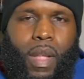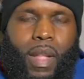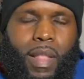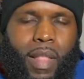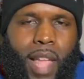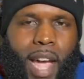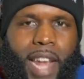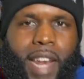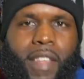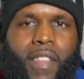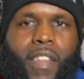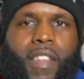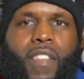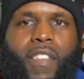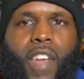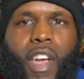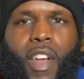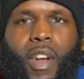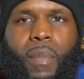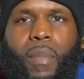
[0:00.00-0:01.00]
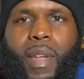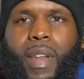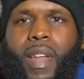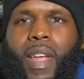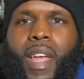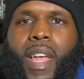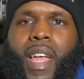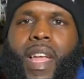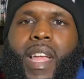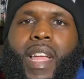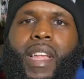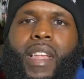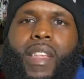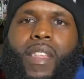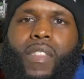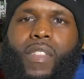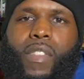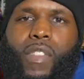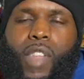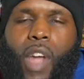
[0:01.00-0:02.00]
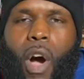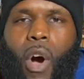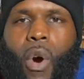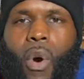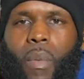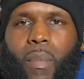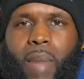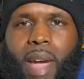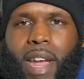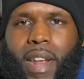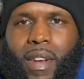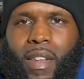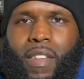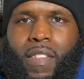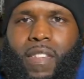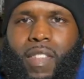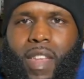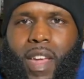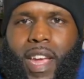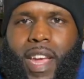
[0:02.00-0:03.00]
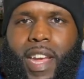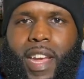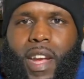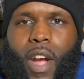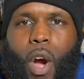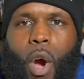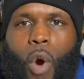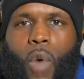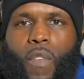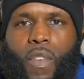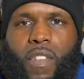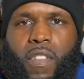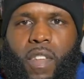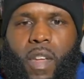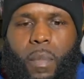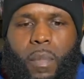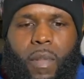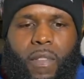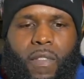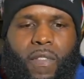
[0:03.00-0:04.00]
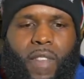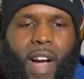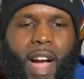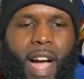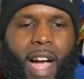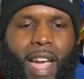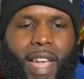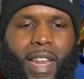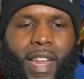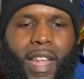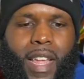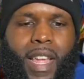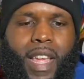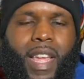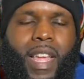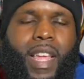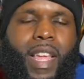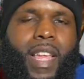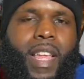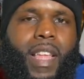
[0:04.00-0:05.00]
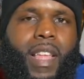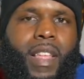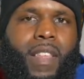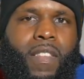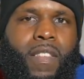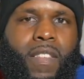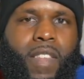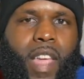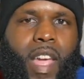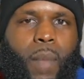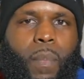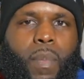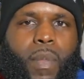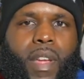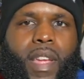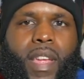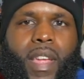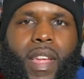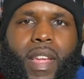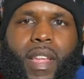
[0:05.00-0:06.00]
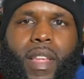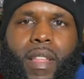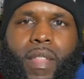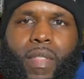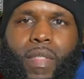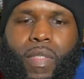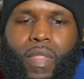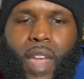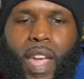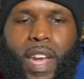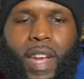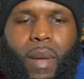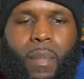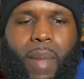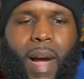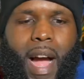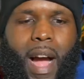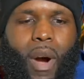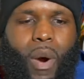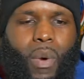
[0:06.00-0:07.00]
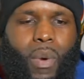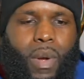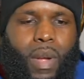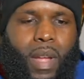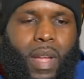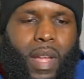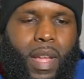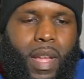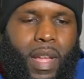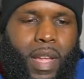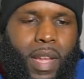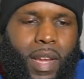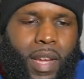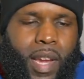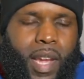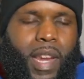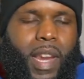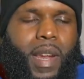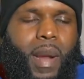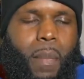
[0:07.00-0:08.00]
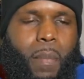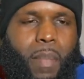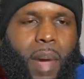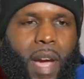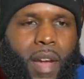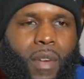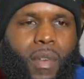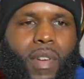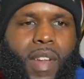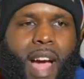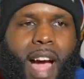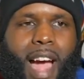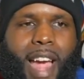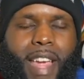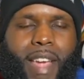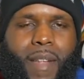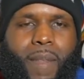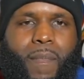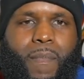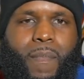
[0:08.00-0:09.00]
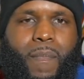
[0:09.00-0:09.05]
Ladies and gentlemen, don't make this thing oversimplified. Simply think about getting a better diet.